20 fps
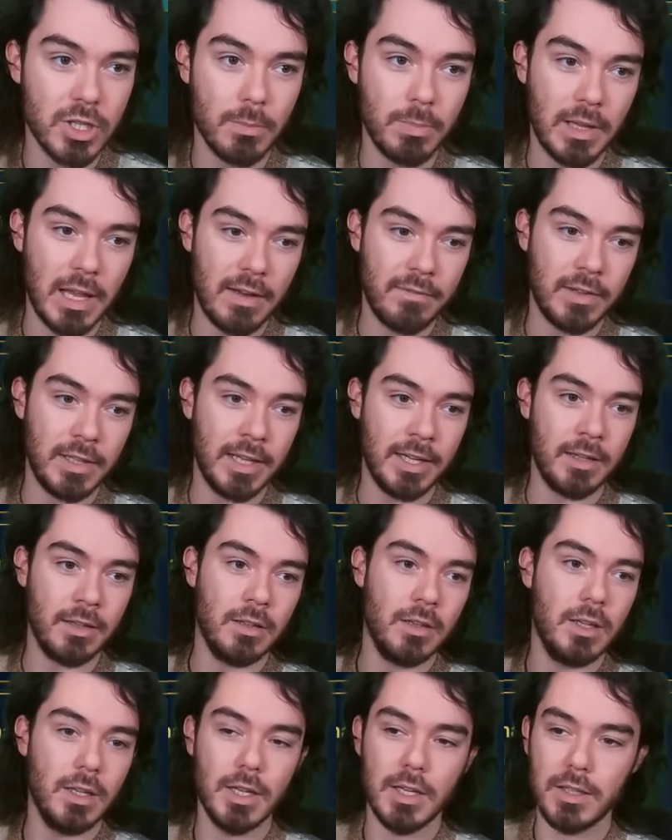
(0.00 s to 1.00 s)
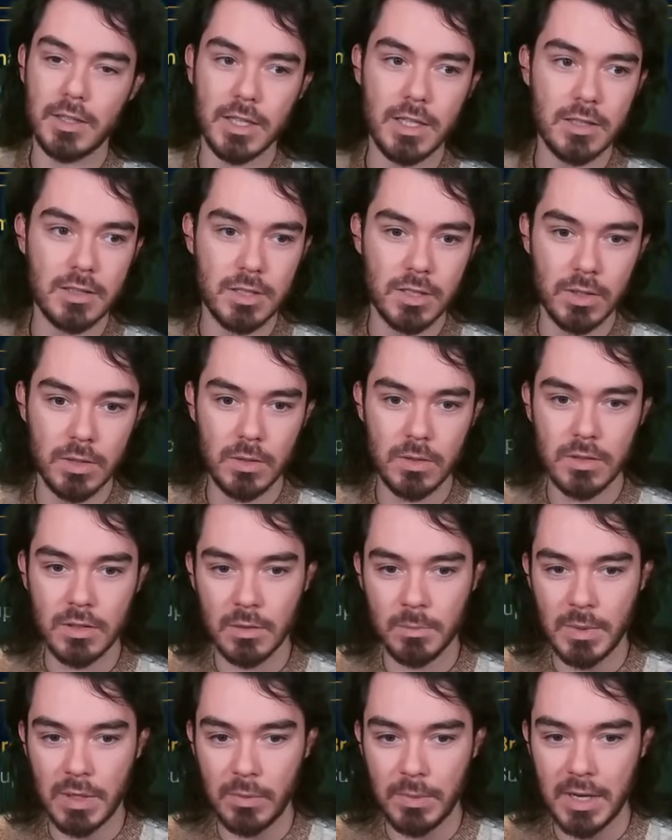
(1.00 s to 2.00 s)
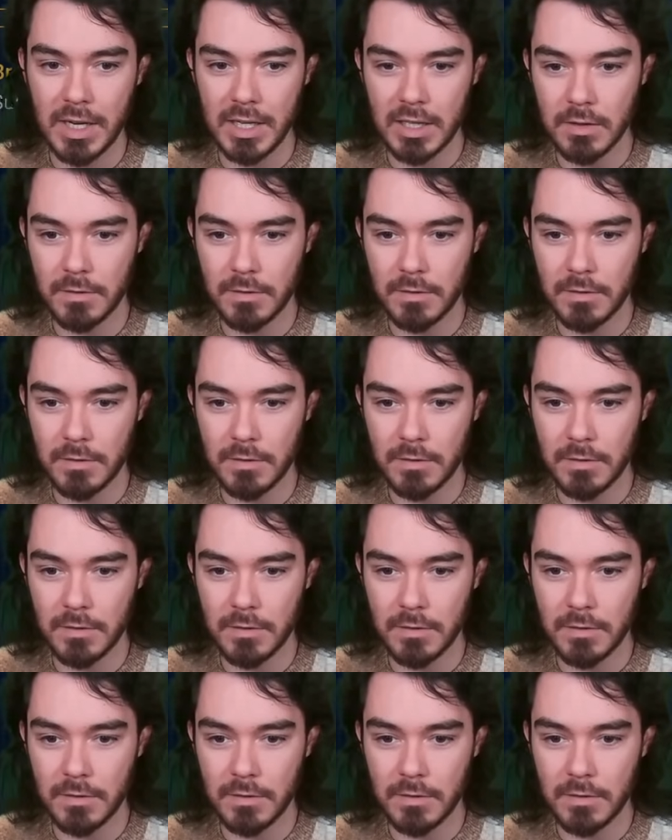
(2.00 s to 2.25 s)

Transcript: up leveling these dudes and be ready